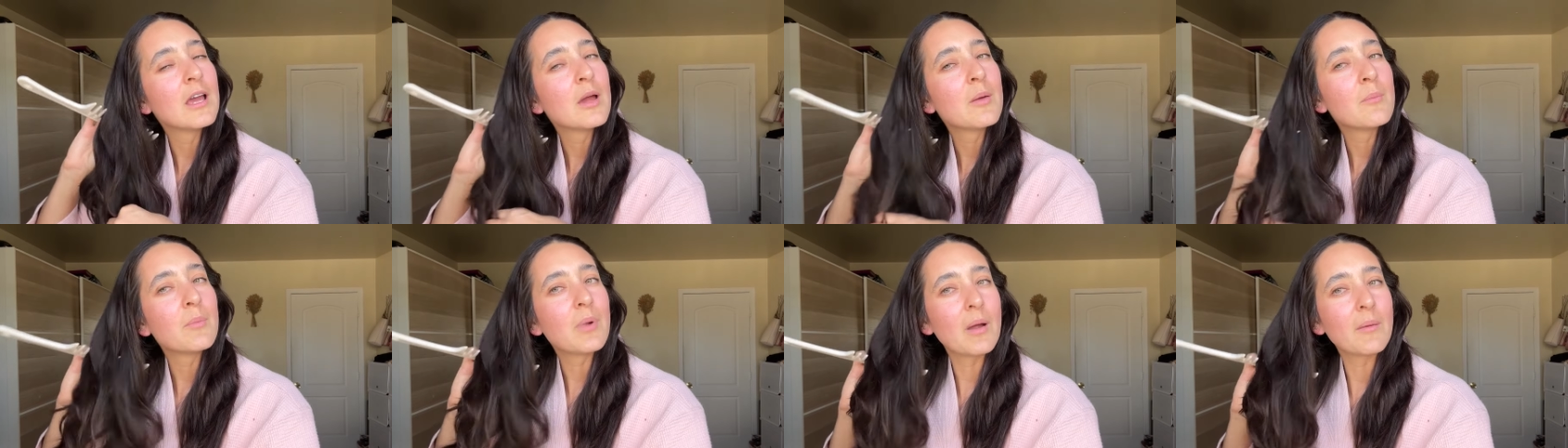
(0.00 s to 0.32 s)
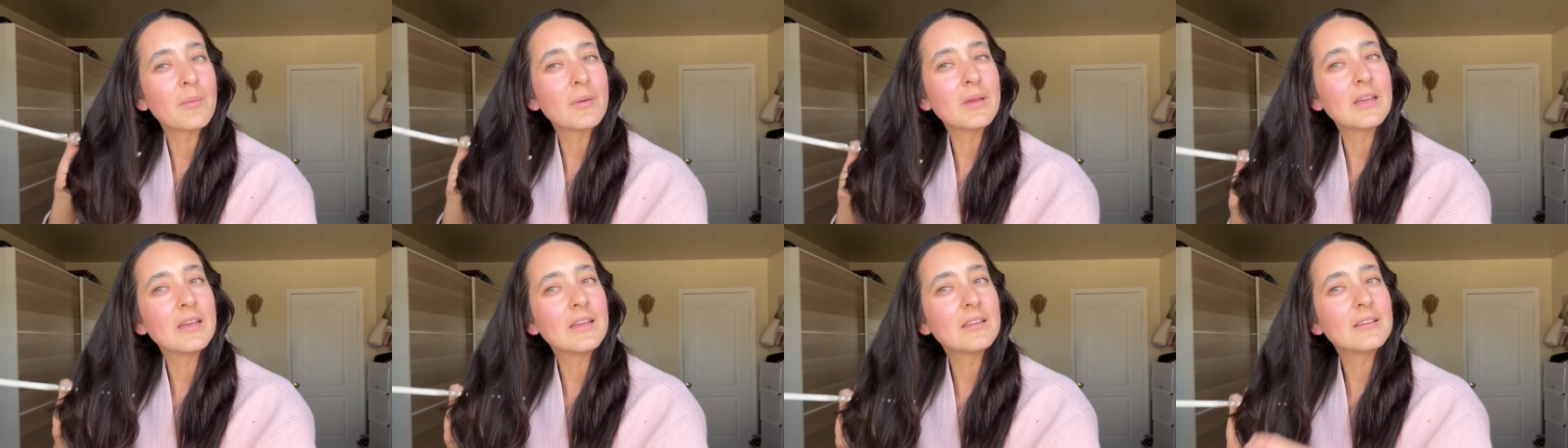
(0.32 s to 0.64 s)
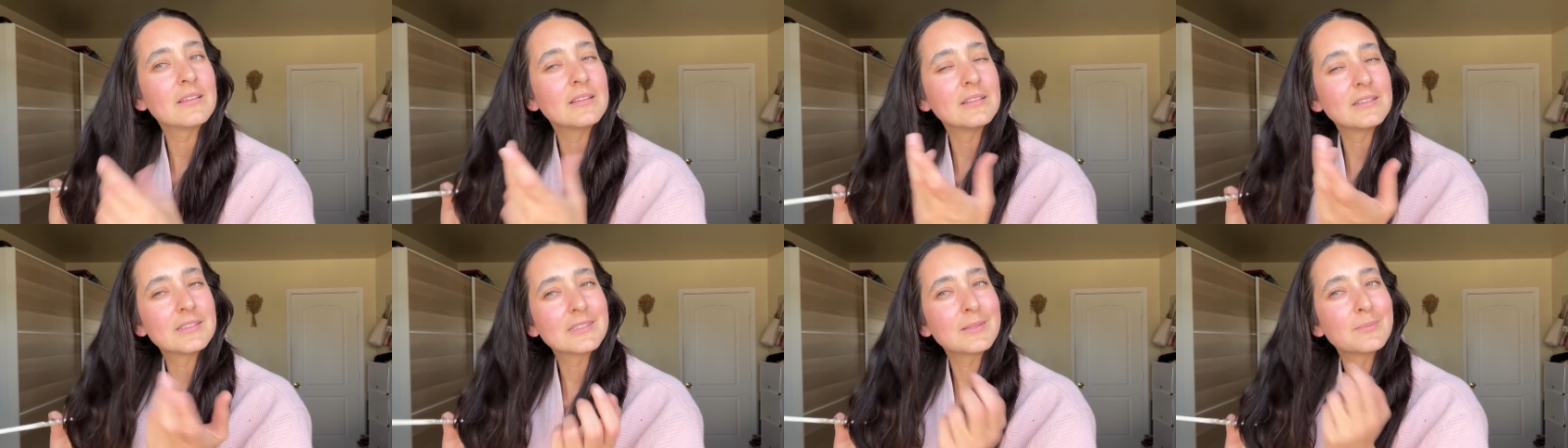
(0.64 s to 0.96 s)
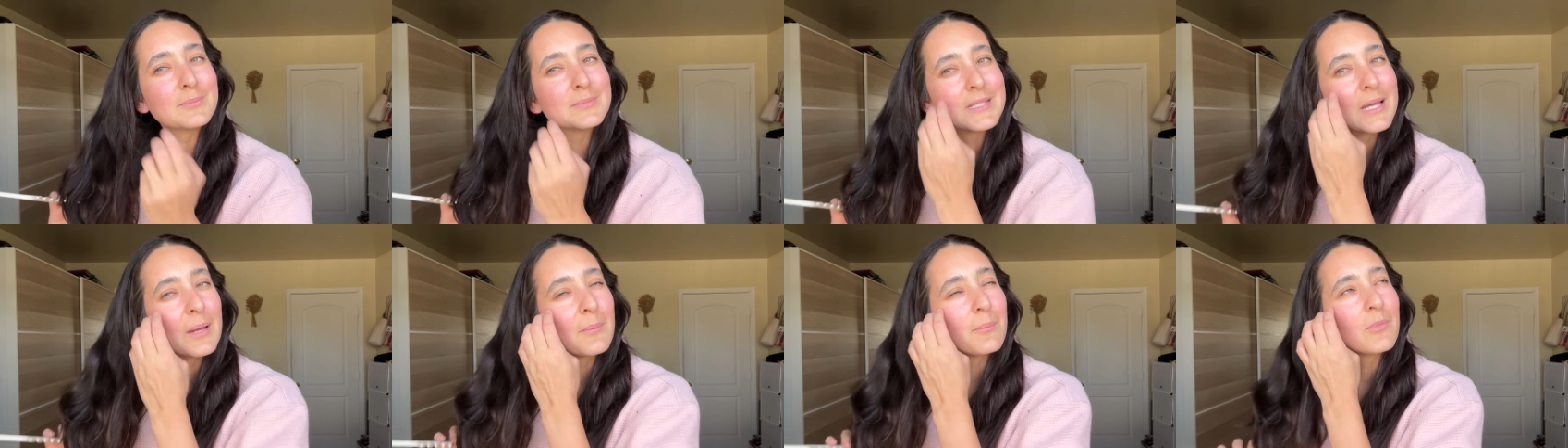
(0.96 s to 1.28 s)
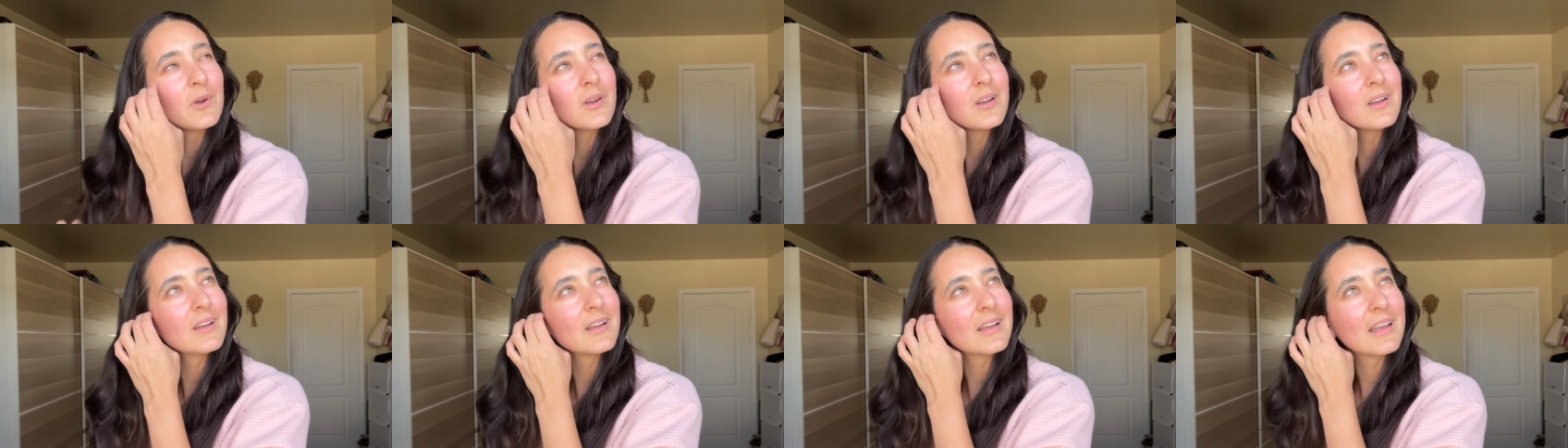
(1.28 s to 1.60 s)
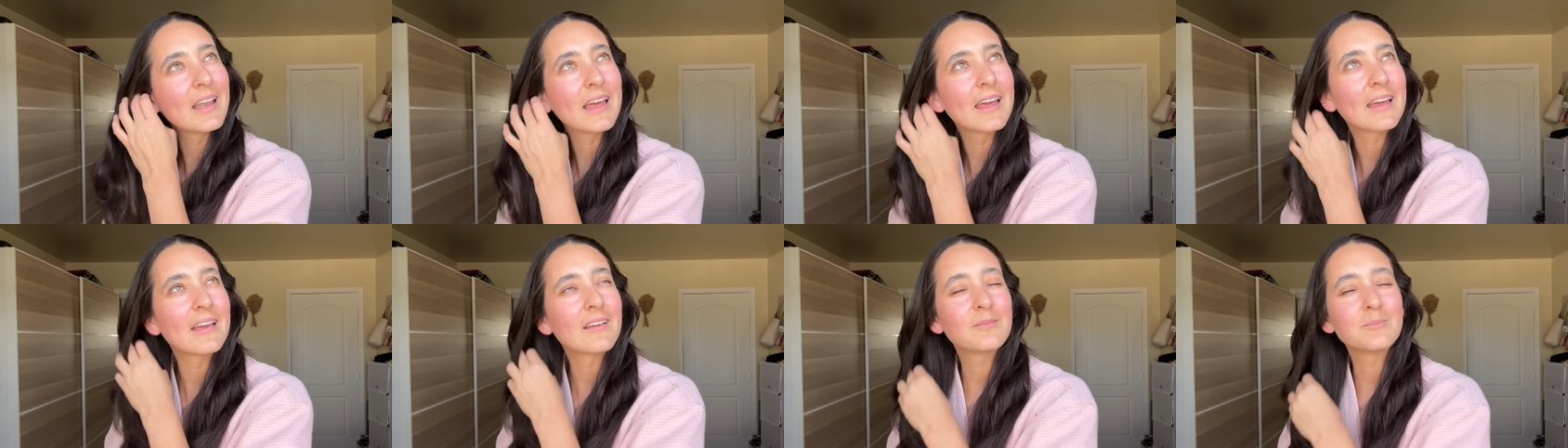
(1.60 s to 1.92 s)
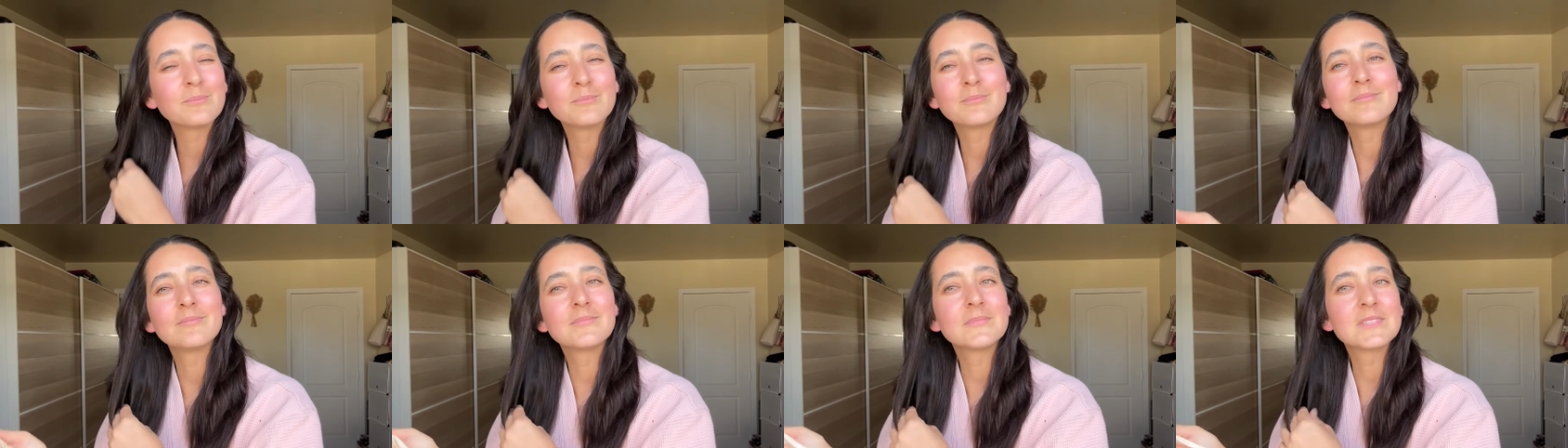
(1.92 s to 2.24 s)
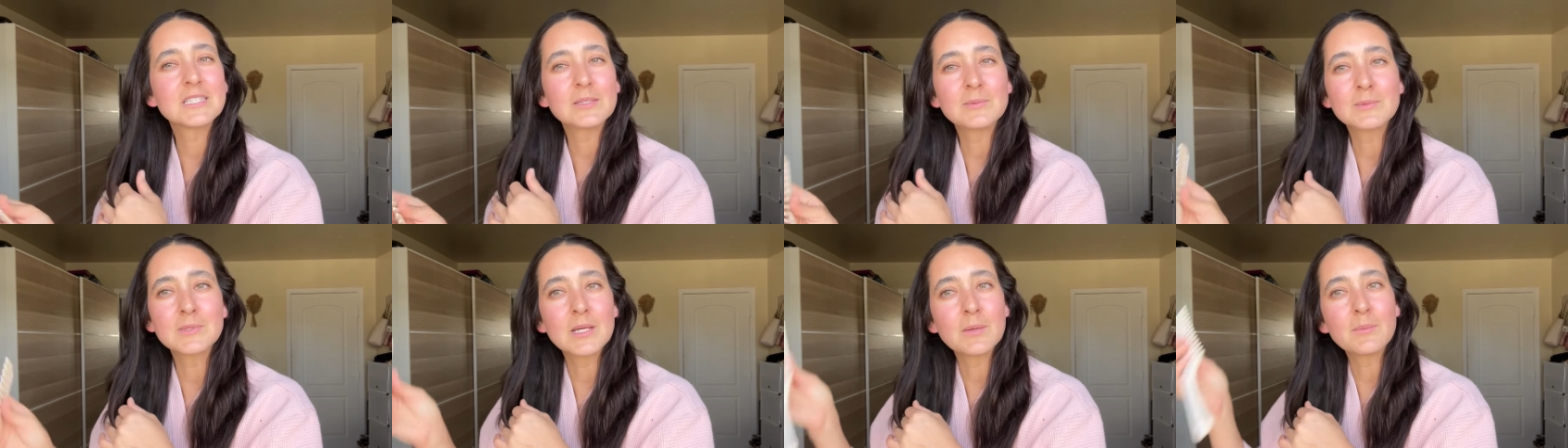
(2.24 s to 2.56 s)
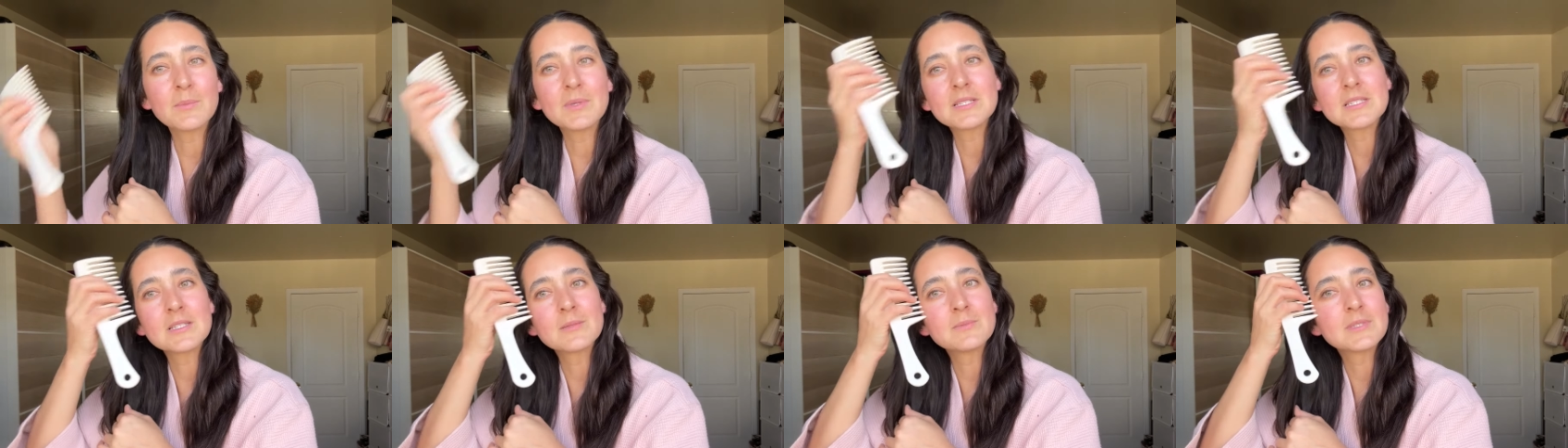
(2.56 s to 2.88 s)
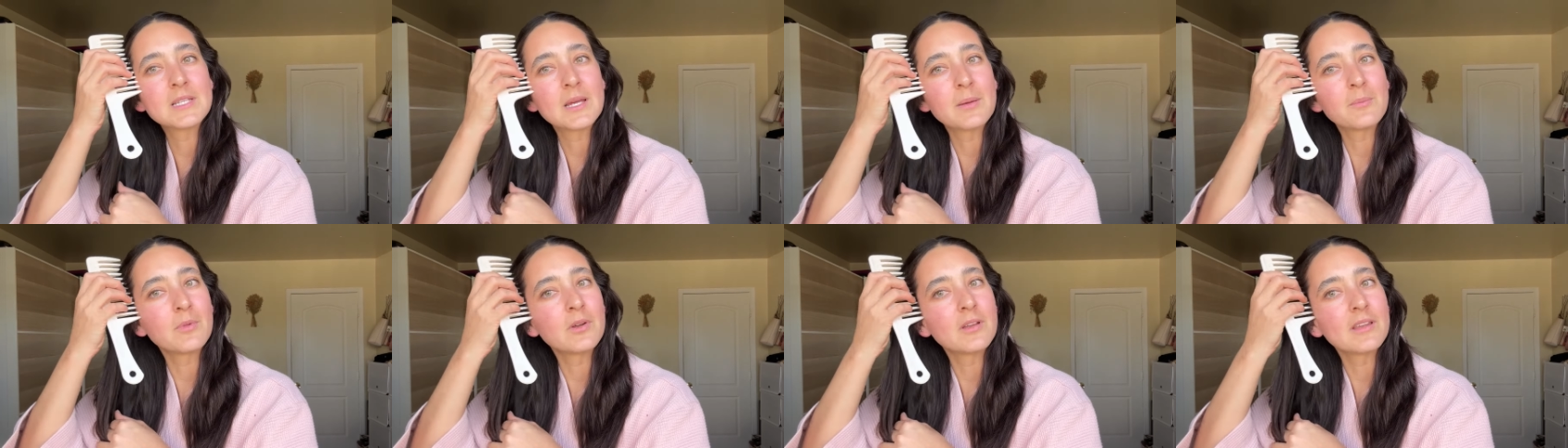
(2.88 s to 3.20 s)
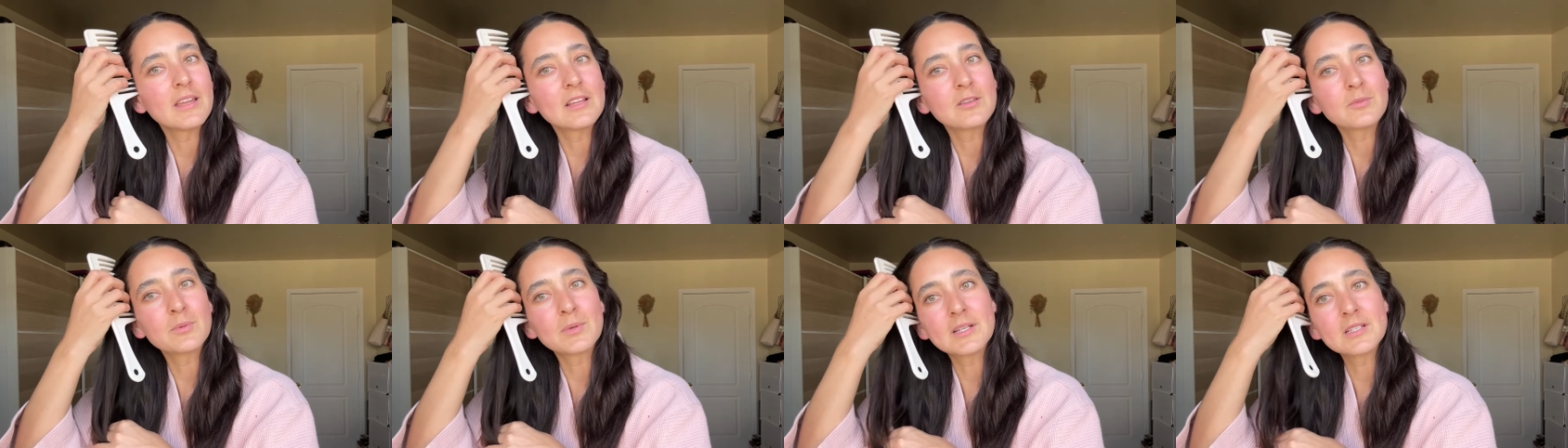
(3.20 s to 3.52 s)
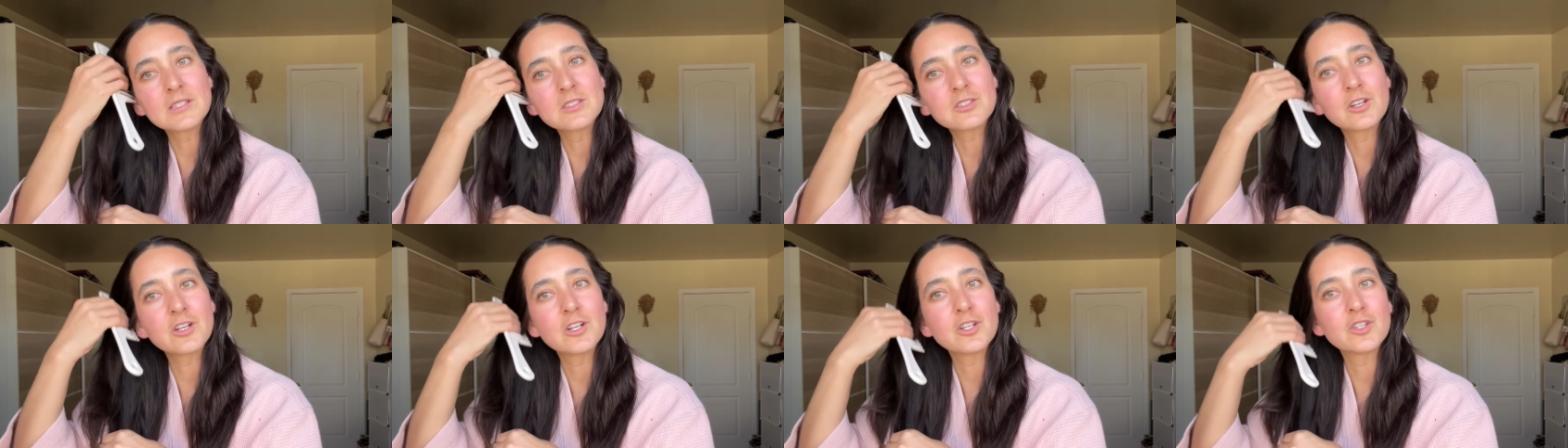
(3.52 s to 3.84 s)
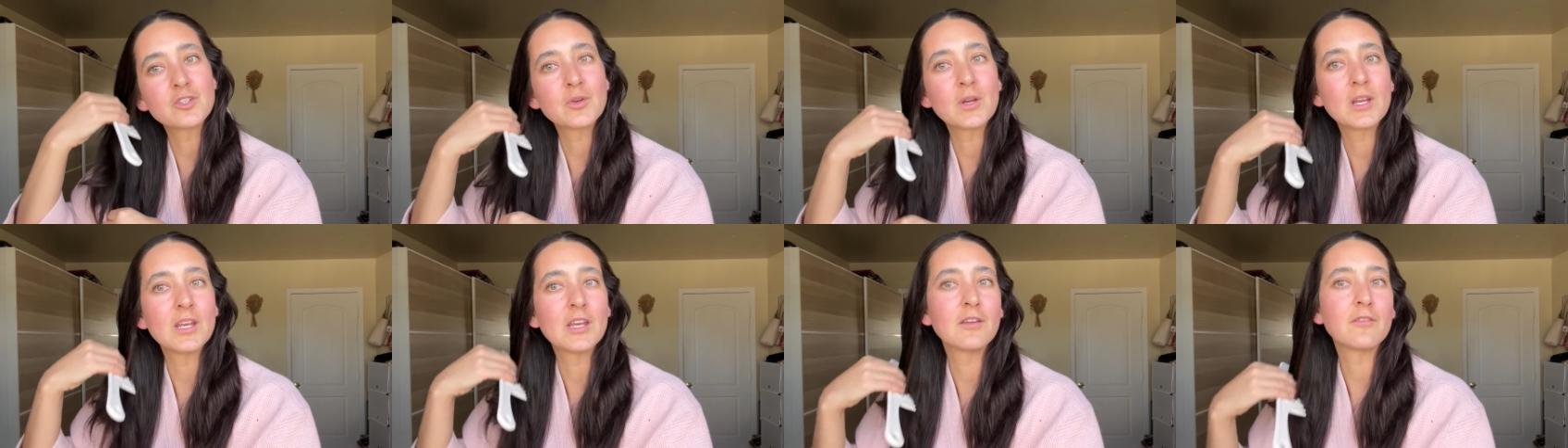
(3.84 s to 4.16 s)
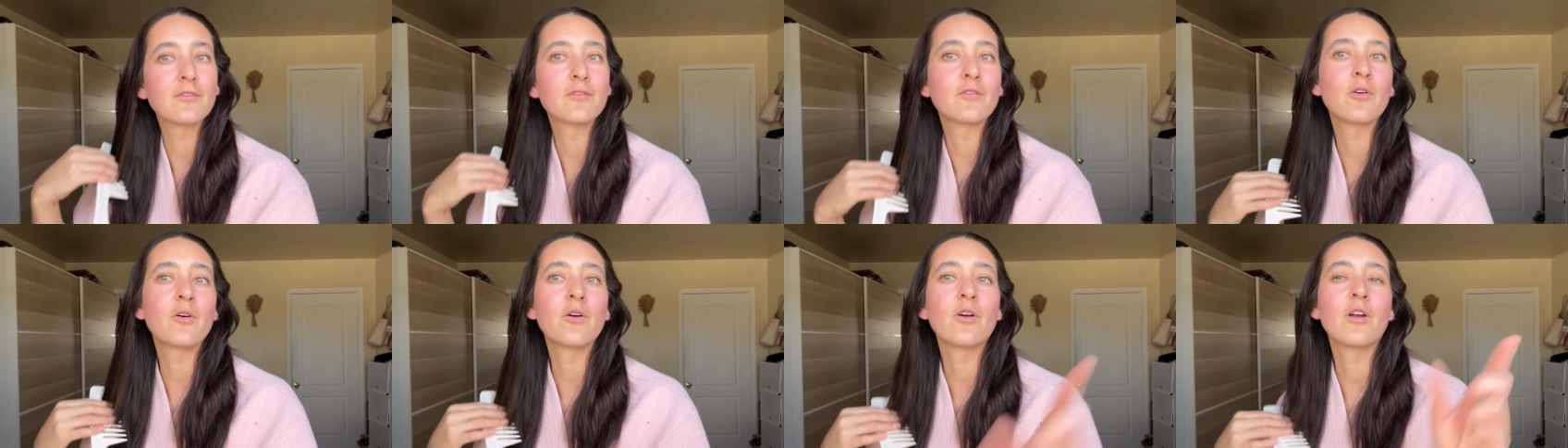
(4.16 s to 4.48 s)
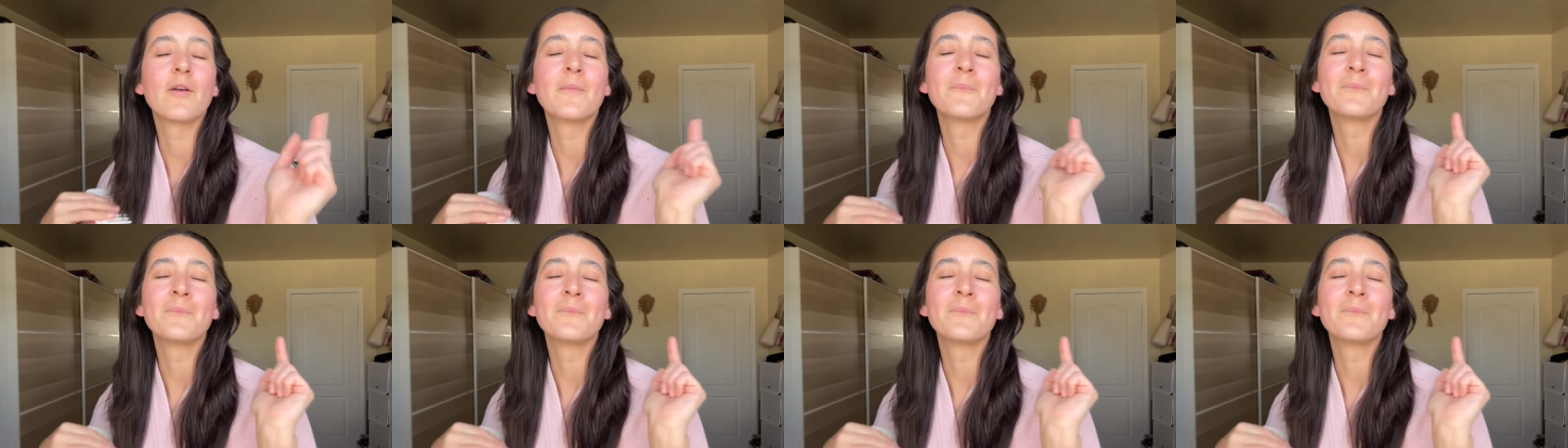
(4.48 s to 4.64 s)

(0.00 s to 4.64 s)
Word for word: probably in September, like mm, sometime in September. That's when I started training for